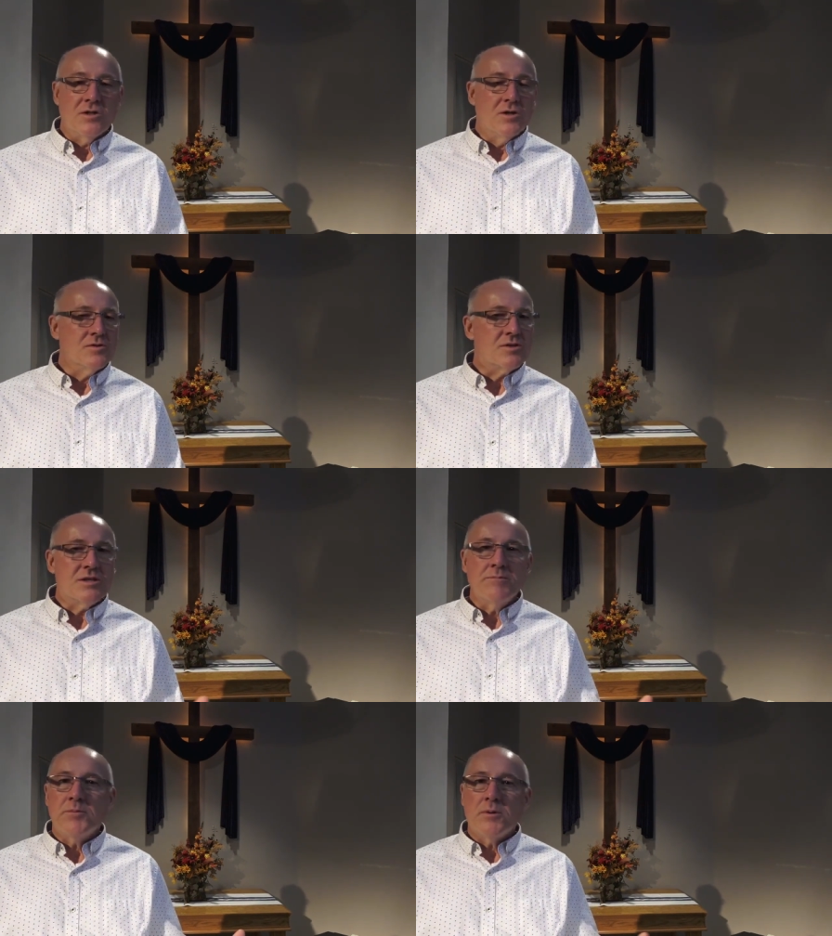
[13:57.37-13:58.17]
those
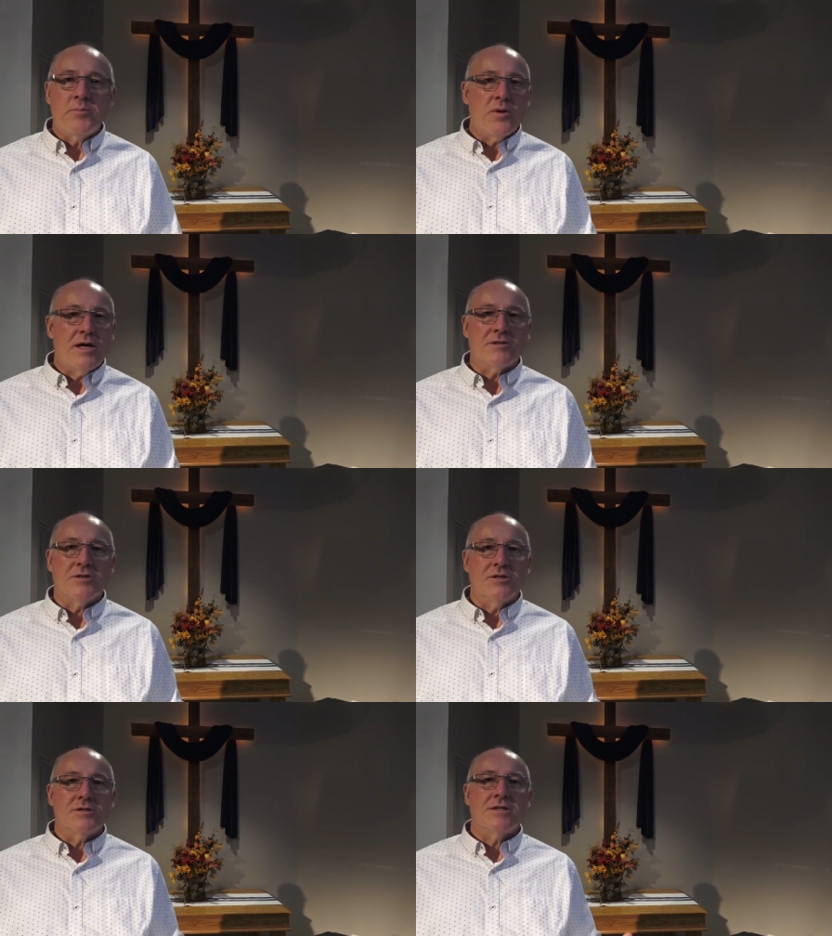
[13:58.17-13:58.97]
simple
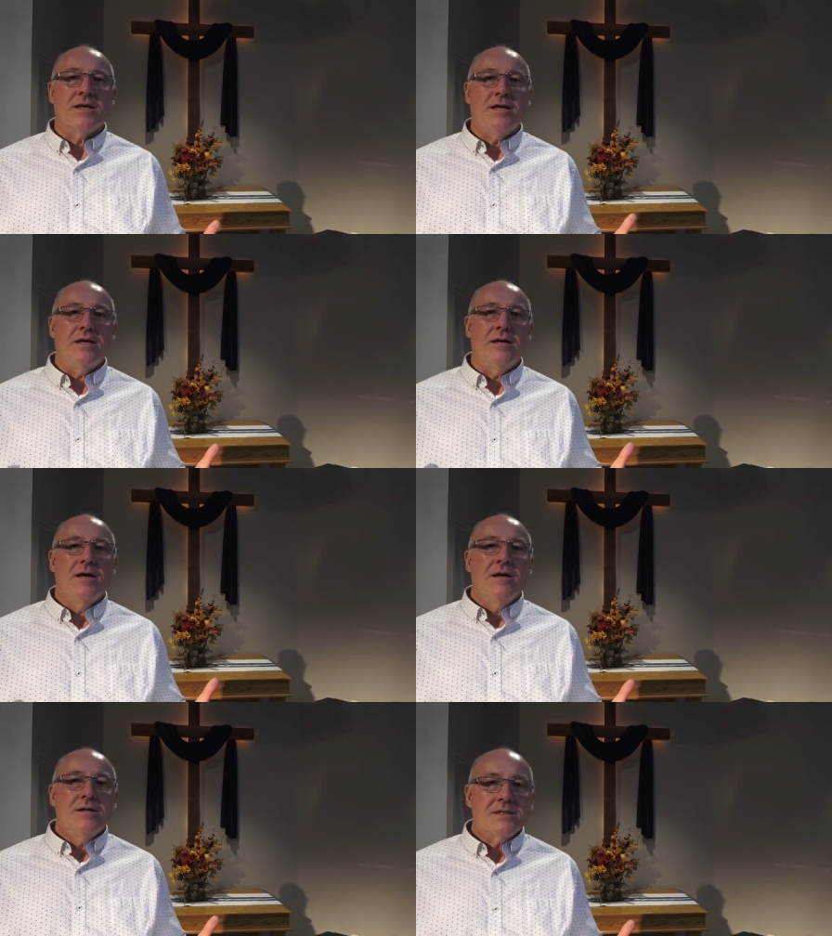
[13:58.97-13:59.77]
pleasures that
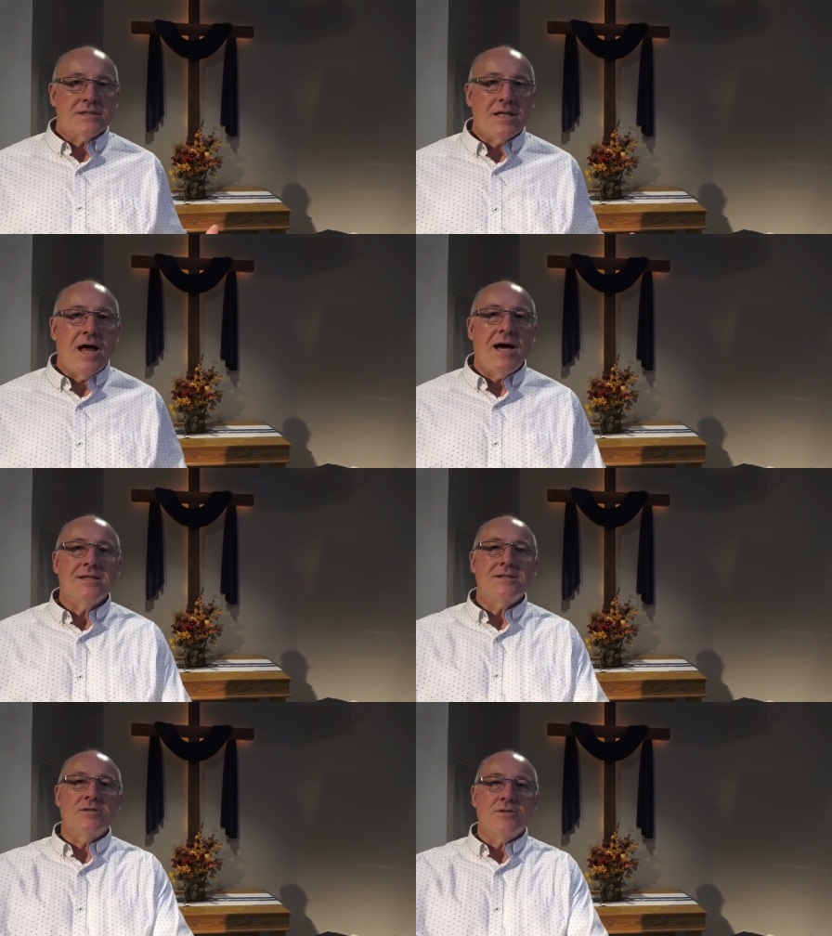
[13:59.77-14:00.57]
He
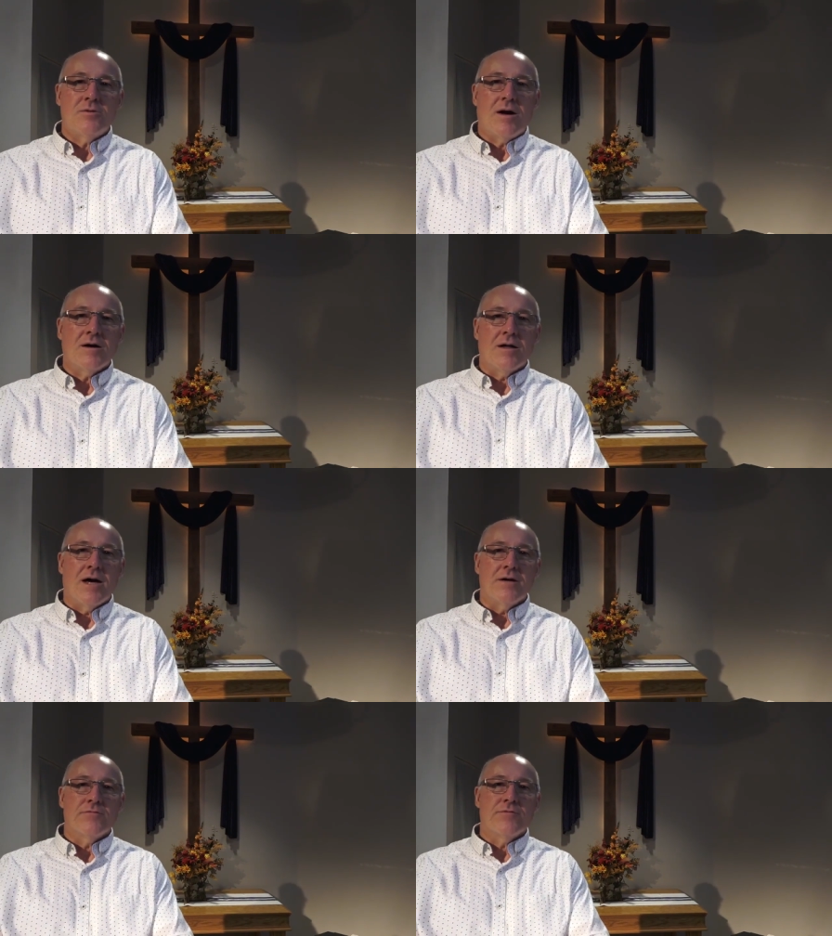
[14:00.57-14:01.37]
slides into our
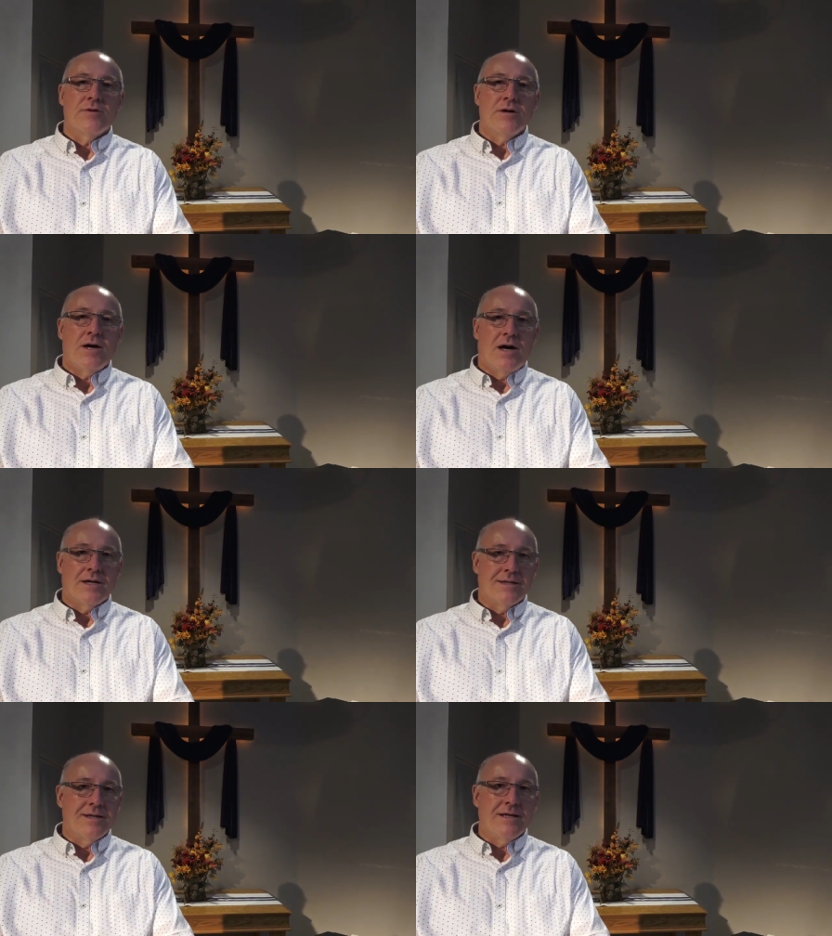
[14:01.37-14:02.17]
life
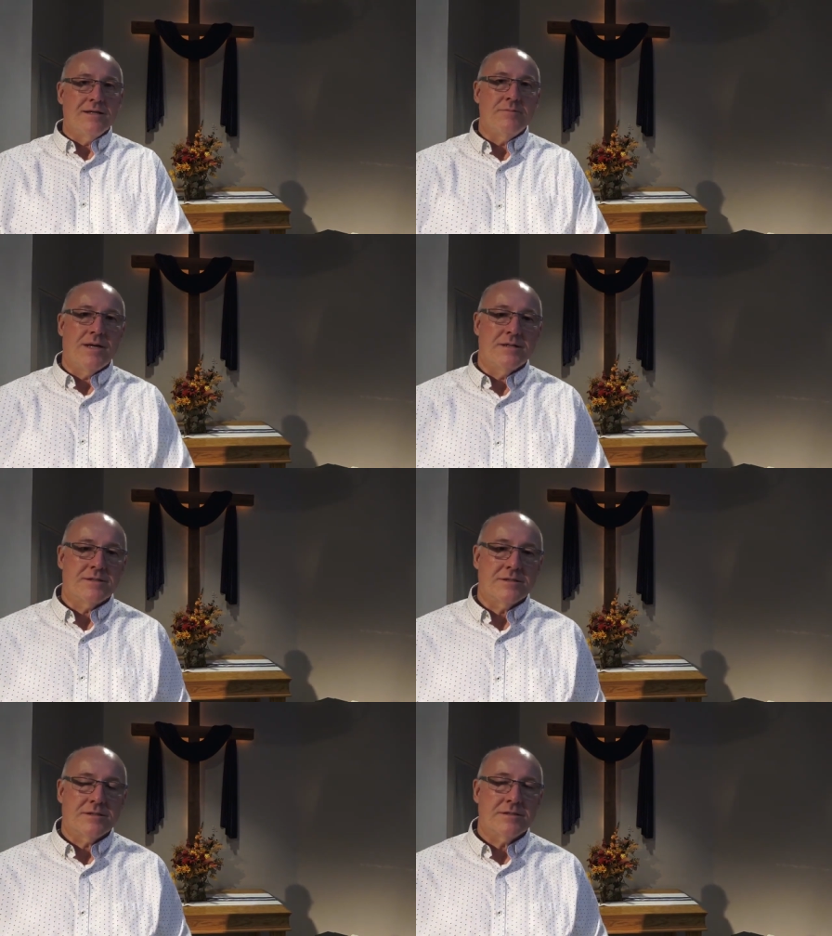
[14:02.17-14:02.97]
on a daily
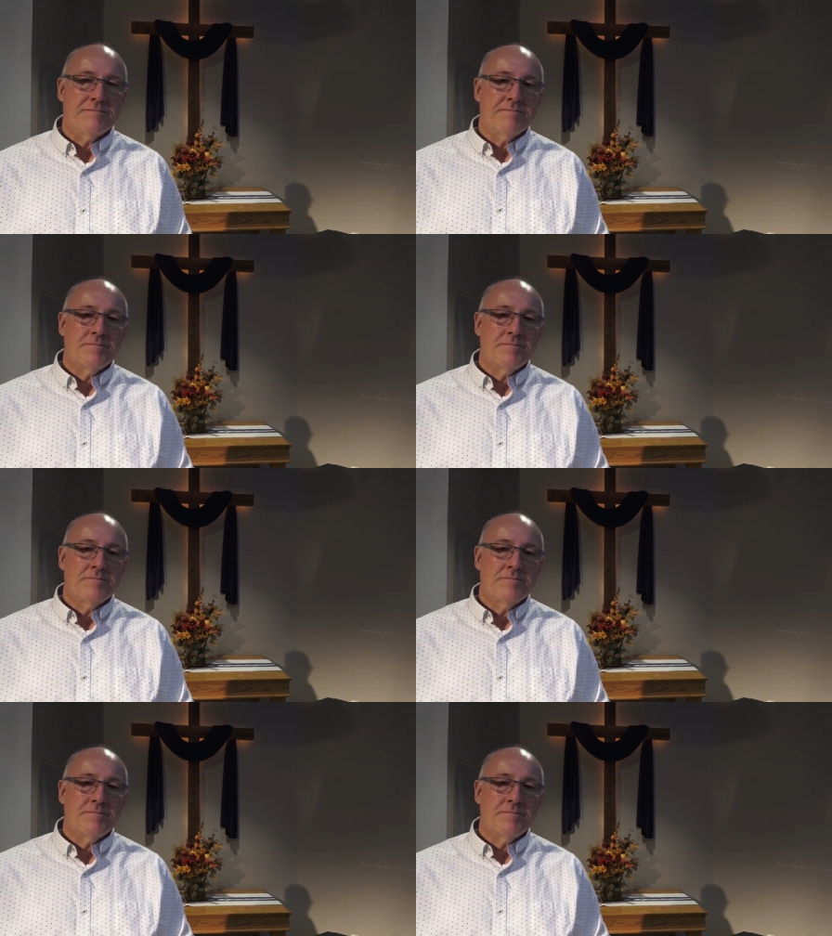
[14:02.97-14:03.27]
basis.